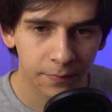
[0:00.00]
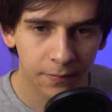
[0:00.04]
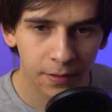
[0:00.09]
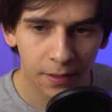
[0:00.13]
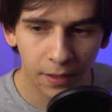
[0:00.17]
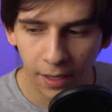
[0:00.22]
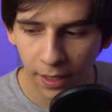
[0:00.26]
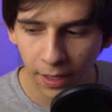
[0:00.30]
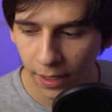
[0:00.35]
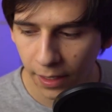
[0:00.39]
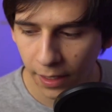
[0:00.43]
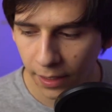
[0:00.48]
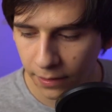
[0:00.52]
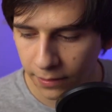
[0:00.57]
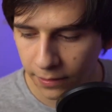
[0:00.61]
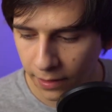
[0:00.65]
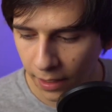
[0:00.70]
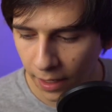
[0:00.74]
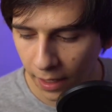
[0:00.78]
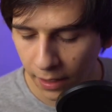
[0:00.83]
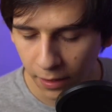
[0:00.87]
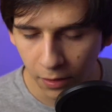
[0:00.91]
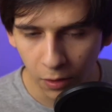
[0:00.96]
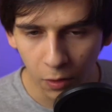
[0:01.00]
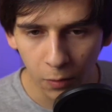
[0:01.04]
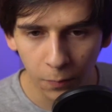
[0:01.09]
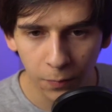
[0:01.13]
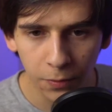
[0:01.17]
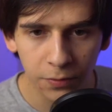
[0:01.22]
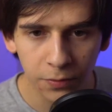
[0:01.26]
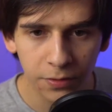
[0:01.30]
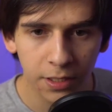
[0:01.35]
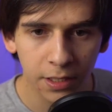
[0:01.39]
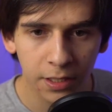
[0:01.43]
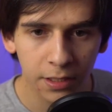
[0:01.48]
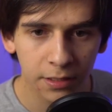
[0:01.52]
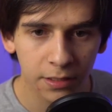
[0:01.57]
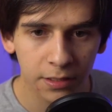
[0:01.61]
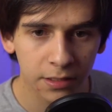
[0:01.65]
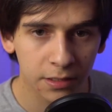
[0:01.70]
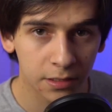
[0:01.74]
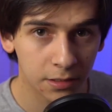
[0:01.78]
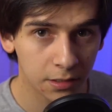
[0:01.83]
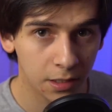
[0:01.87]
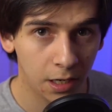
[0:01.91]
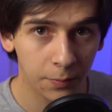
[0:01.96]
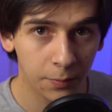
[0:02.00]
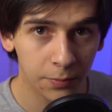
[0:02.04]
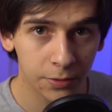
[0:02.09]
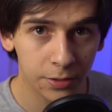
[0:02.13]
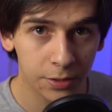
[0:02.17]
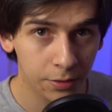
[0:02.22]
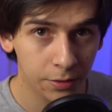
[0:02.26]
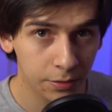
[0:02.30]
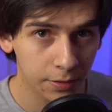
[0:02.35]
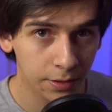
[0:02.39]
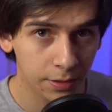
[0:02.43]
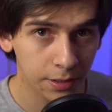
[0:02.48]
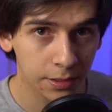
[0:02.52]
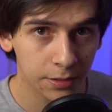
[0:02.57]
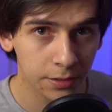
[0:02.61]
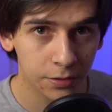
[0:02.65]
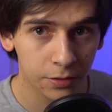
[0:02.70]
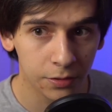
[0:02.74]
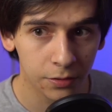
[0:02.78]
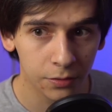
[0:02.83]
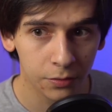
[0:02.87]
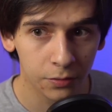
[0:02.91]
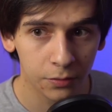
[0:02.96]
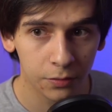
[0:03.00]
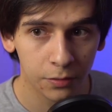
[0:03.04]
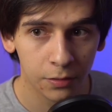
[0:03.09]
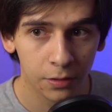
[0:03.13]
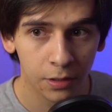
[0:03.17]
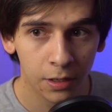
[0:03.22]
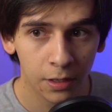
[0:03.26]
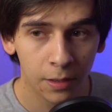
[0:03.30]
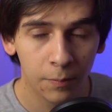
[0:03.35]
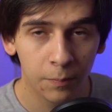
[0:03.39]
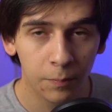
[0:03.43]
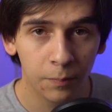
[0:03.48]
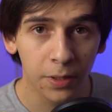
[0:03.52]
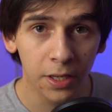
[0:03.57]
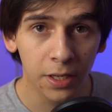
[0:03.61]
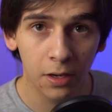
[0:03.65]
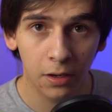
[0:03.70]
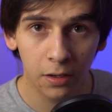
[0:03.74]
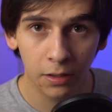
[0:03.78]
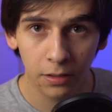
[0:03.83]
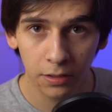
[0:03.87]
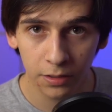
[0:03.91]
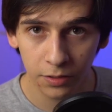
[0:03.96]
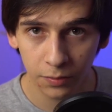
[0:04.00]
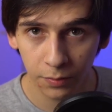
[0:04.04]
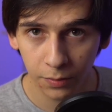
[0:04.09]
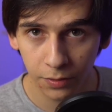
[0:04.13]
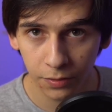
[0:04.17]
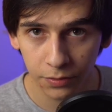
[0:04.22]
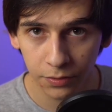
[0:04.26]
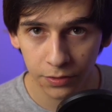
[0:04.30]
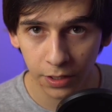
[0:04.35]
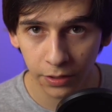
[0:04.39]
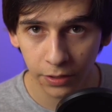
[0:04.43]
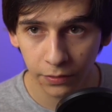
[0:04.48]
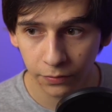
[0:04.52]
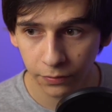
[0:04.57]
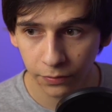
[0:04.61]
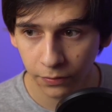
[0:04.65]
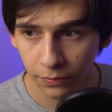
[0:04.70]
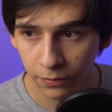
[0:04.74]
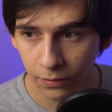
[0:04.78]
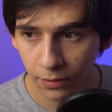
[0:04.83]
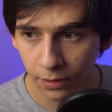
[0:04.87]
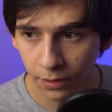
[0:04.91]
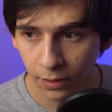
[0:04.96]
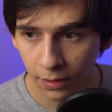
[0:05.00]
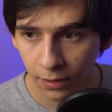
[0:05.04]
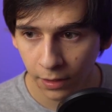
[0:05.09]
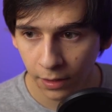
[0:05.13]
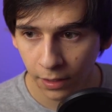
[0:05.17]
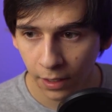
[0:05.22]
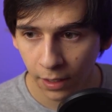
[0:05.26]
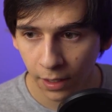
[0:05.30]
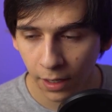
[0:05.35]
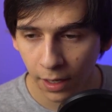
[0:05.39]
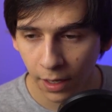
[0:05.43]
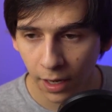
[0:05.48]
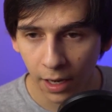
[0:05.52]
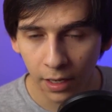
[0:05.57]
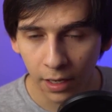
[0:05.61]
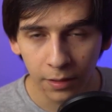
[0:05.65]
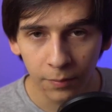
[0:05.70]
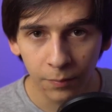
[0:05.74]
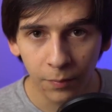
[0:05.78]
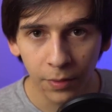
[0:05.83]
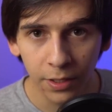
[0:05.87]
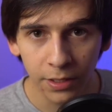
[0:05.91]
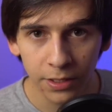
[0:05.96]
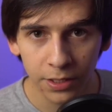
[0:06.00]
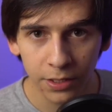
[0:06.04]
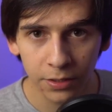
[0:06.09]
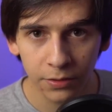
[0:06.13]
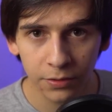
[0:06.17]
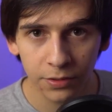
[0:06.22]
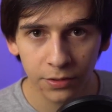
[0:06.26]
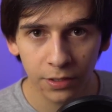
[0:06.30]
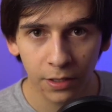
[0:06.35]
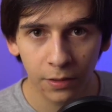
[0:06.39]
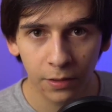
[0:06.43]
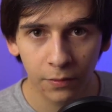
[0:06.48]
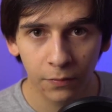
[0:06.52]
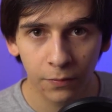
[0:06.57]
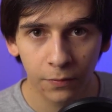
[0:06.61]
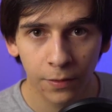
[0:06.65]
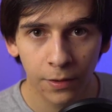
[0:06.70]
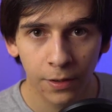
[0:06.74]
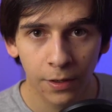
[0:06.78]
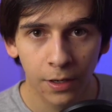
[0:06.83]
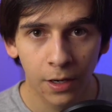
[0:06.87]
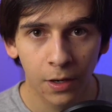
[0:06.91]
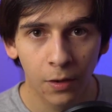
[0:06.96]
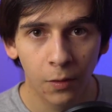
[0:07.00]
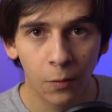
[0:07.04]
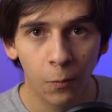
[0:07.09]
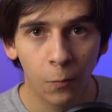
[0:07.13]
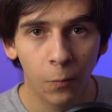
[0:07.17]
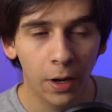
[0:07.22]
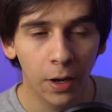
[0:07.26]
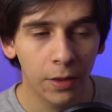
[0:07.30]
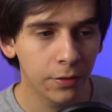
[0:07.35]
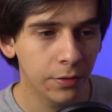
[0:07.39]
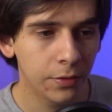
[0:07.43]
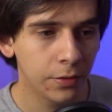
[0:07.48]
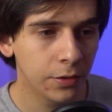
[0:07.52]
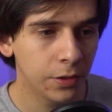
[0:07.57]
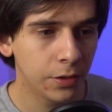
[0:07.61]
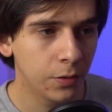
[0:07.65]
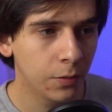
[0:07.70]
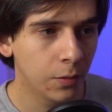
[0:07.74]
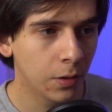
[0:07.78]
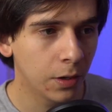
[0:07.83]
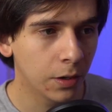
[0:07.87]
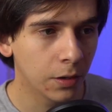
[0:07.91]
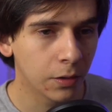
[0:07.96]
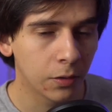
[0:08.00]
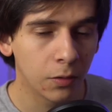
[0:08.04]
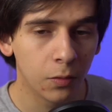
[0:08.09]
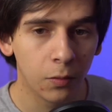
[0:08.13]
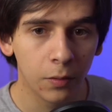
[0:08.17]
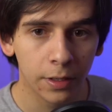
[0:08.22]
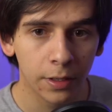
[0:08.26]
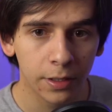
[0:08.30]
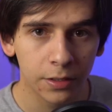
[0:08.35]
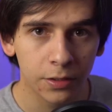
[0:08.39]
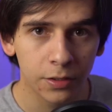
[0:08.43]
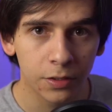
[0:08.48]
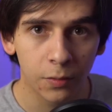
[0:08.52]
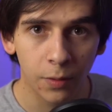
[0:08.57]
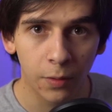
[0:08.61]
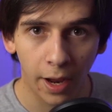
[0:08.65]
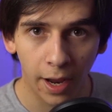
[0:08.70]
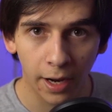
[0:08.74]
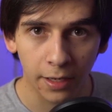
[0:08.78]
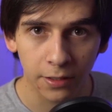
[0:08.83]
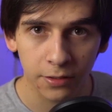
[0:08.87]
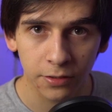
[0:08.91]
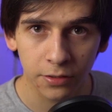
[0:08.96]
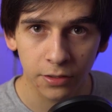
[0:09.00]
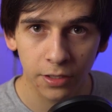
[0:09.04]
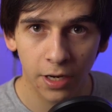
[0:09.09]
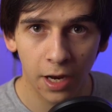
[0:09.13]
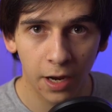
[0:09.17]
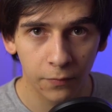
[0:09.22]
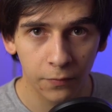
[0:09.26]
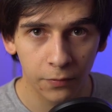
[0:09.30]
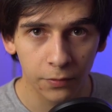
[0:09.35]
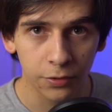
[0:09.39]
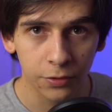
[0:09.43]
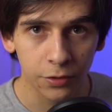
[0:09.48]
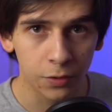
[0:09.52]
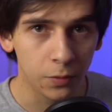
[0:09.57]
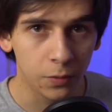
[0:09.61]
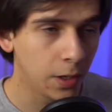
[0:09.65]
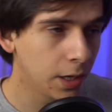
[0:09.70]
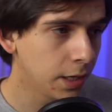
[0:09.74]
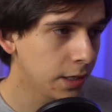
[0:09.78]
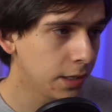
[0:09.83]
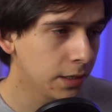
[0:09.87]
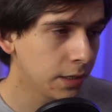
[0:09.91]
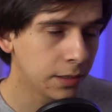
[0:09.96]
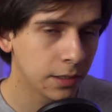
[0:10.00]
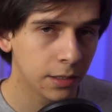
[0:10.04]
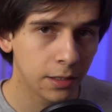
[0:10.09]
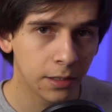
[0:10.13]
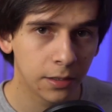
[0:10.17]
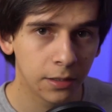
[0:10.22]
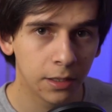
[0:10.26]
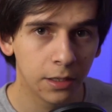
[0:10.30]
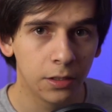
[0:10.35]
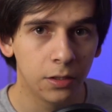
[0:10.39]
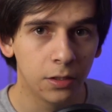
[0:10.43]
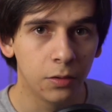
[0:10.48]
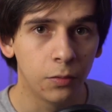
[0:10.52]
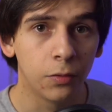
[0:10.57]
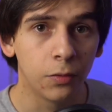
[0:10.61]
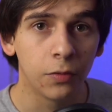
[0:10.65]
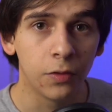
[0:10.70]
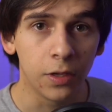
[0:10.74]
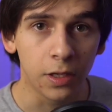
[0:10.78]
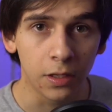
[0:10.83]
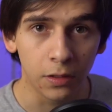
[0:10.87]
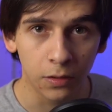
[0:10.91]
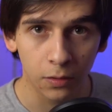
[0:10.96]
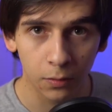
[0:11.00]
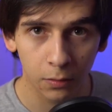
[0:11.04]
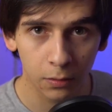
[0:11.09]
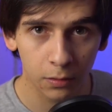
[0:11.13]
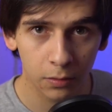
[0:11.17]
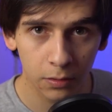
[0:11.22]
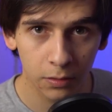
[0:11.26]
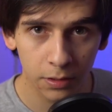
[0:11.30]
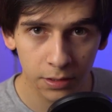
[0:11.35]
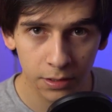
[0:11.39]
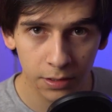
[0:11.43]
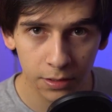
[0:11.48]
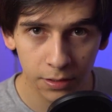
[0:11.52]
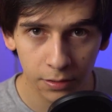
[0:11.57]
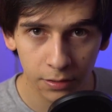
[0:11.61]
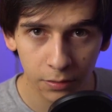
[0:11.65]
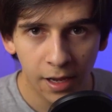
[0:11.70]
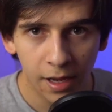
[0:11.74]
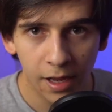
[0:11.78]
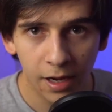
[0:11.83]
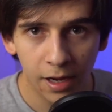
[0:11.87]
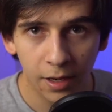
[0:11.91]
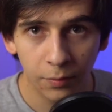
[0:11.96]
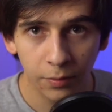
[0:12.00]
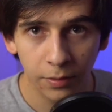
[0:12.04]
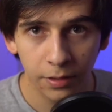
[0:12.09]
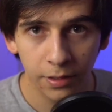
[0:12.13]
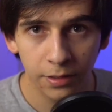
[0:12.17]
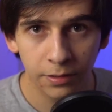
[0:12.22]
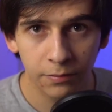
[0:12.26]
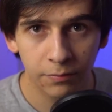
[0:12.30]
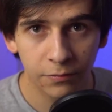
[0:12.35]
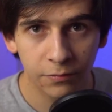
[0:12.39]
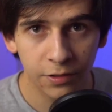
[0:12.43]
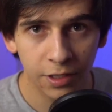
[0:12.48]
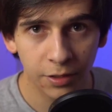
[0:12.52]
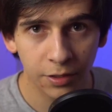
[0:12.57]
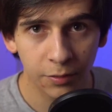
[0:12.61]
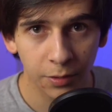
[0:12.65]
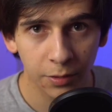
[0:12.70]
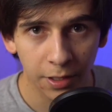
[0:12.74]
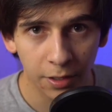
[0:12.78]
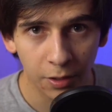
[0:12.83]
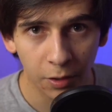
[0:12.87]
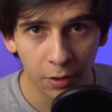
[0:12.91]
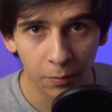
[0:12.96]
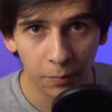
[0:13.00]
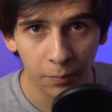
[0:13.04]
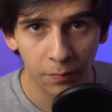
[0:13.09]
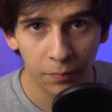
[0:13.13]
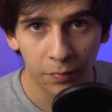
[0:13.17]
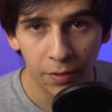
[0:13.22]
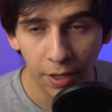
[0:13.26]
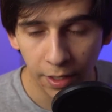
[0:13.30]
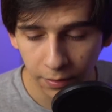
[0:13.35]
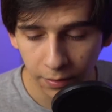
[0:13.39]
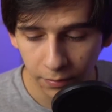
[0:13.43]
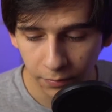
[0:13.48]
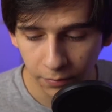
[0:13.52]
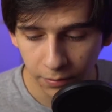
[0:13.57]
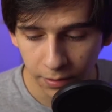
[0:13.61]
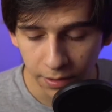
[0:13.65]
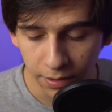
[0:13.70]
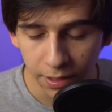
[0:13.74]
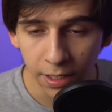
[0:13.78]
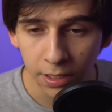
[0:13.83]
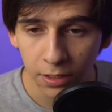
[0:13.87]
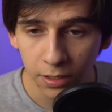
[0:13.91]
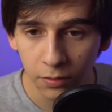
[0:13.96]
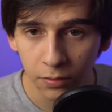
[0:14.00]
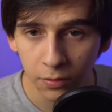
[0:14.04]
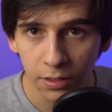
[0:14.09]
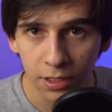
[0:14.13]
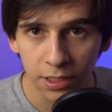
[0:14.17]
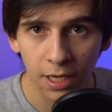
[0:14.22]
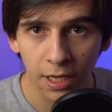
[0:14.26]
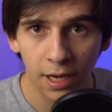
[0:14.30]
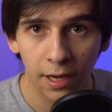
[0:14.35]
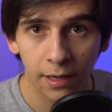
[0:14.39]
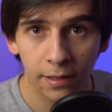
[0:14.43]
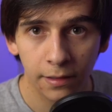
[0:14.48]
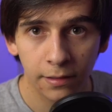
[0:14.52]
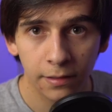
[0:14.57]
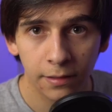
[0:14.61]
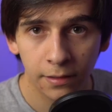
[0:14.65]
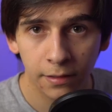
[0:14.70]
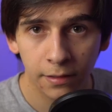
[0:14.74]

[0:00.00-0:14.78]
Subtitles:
And I hope you take this as an opportunity to be honest with yourself and admit to yourself whether you are going to actually ever do anything that you think you're going to do. And I really genuinely hope that today you decide